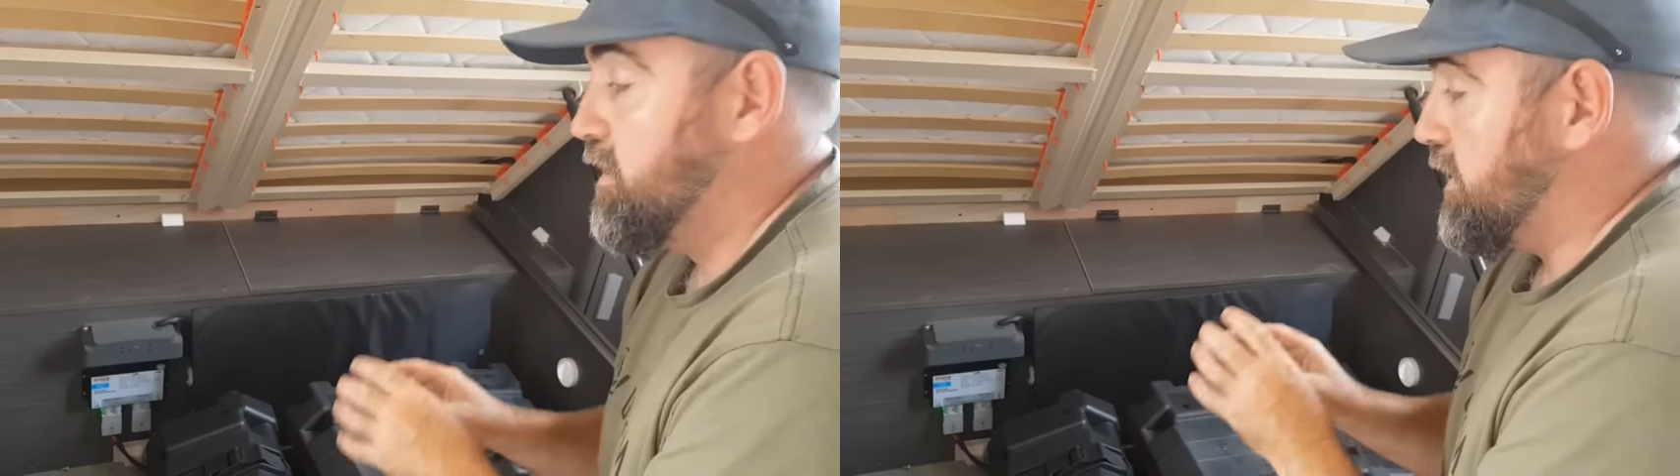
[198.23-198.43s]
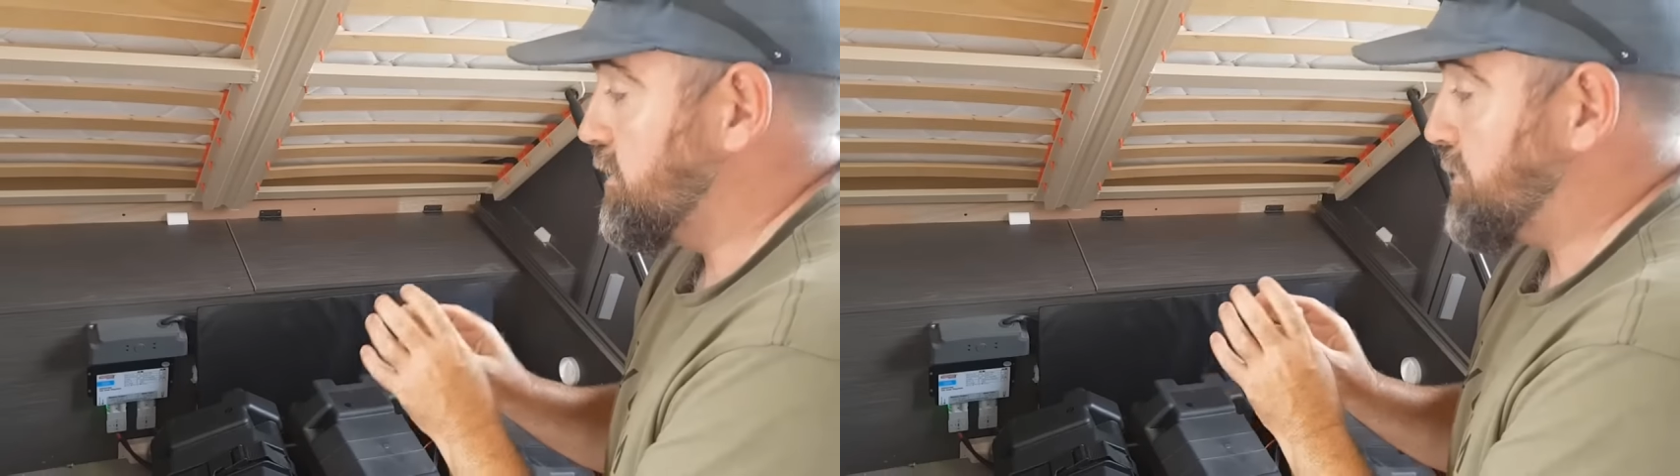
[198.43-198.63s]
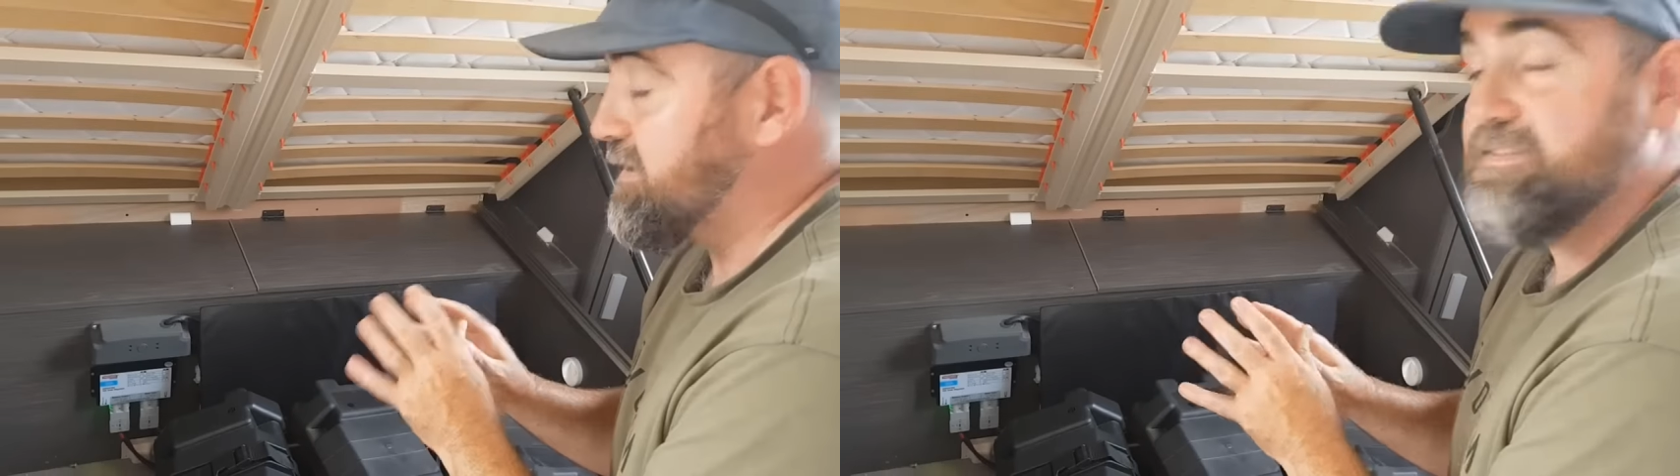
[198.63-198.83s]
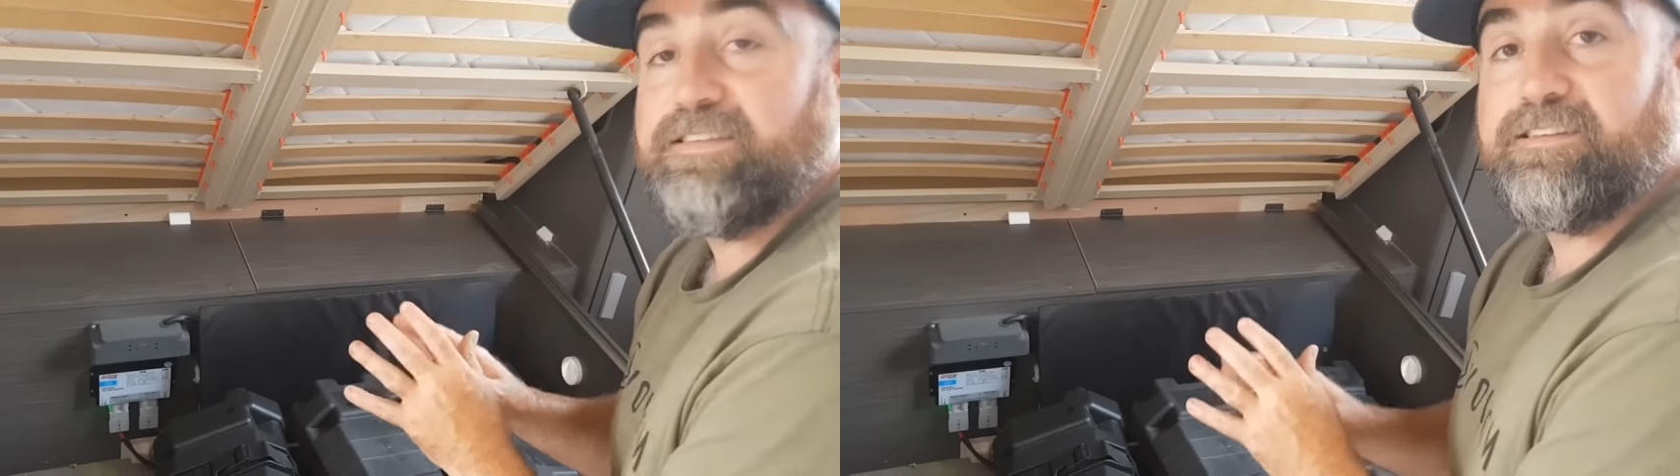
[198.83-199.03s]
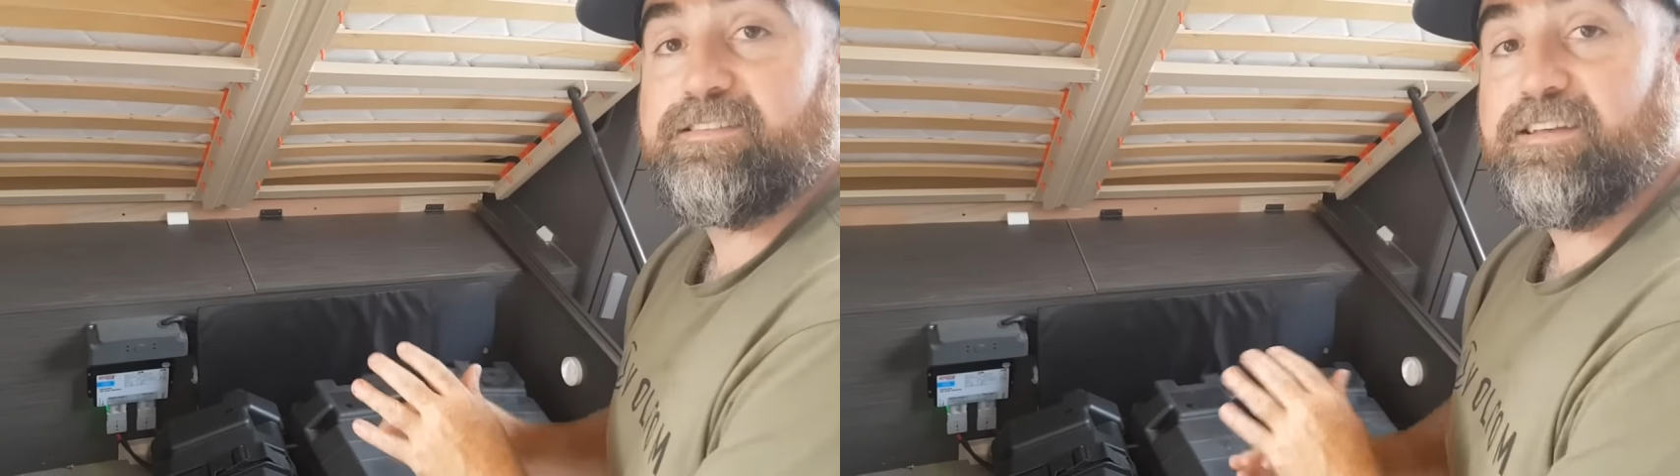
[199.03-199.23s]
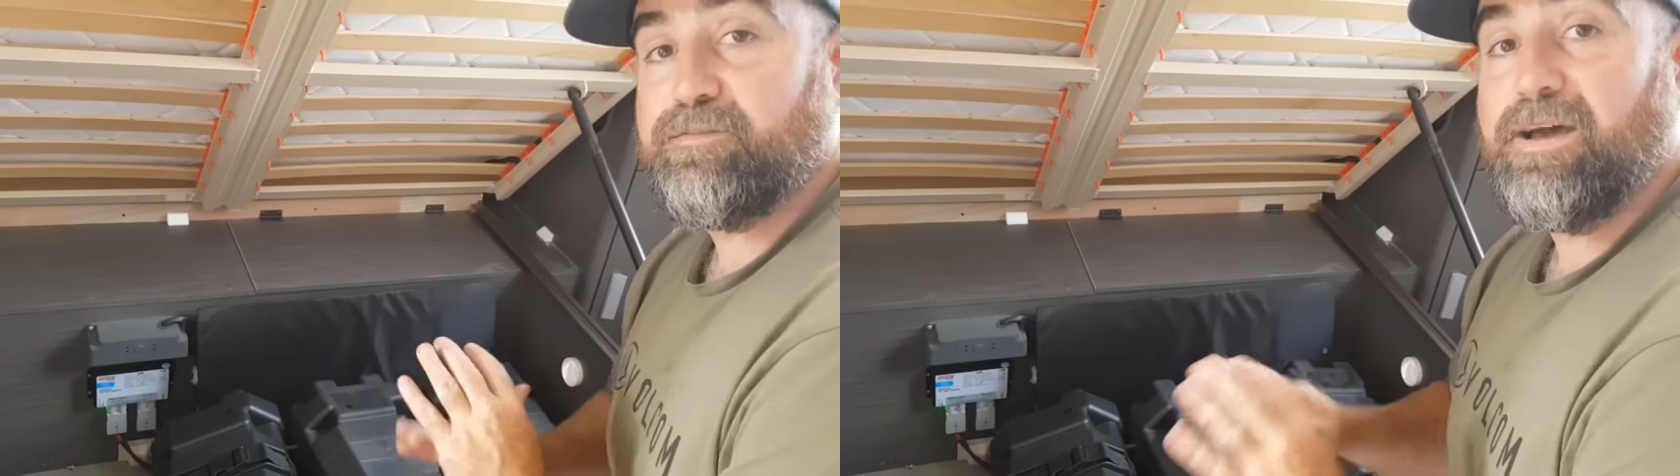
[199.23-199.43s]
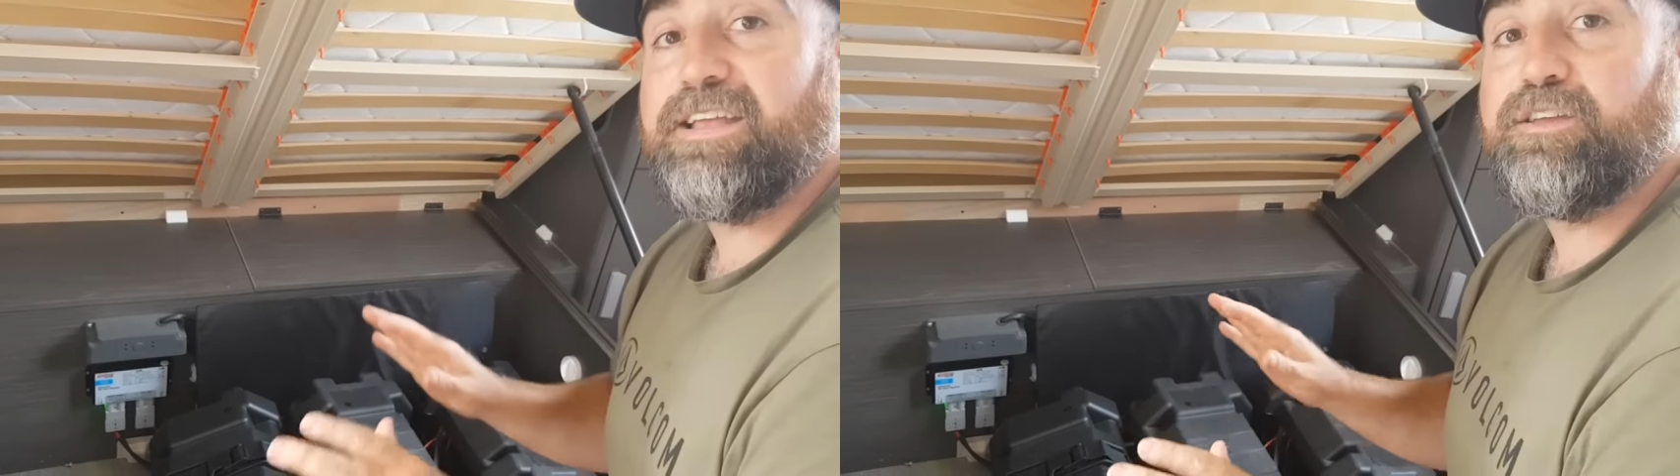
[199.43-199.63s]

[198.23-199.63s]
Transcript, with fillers: it basically says, mate,